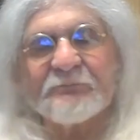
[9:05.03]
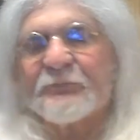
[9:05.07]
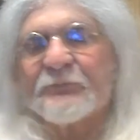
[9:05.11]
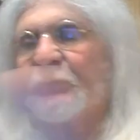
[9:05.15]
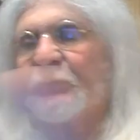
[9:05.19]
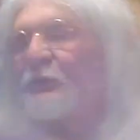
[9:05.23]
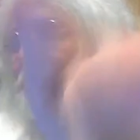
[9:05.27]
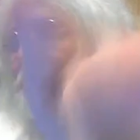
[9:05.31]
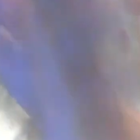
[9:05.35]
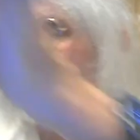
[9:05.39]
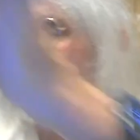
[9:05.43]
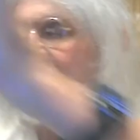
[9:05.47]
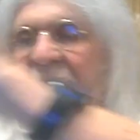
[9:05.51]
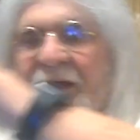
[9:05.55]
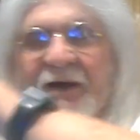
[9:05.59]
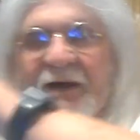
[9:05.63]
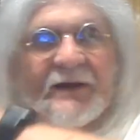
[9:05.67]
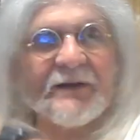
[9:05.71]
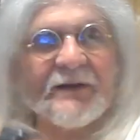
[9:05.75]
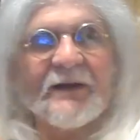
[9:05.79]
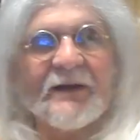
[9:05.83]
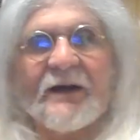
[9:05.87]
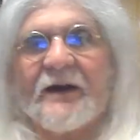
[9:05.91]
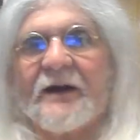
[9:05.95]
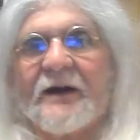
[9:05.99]
moon
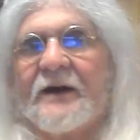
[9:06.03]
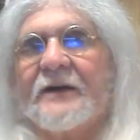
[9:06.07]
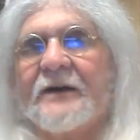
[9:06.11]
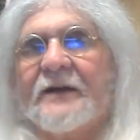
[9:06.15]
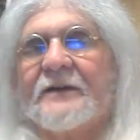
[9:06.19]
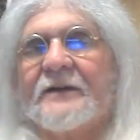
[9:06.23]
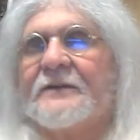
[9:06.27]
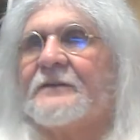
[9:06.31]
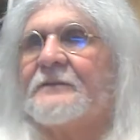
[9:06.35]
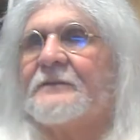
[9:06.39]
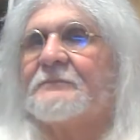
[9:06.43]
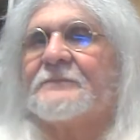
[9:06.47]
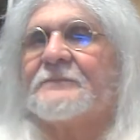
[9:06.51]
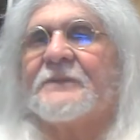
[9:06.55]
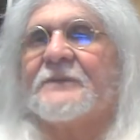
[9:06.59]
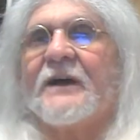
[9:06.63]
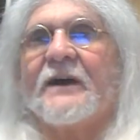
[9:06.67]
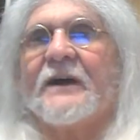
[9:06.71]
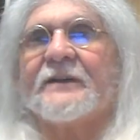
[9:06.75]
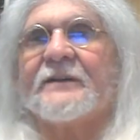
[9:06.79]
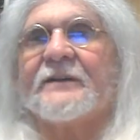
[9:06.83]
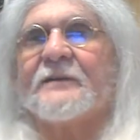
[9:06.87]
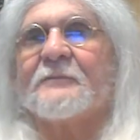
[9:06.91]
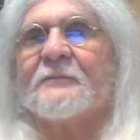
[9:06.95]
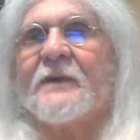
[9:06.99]
man. Mm. I mm-hmm. am
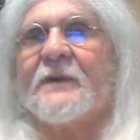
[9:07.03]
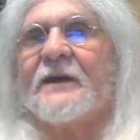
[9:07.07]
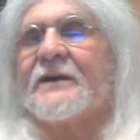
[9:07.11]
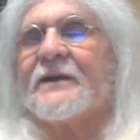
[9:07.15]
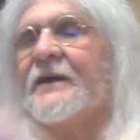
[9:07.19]
not in my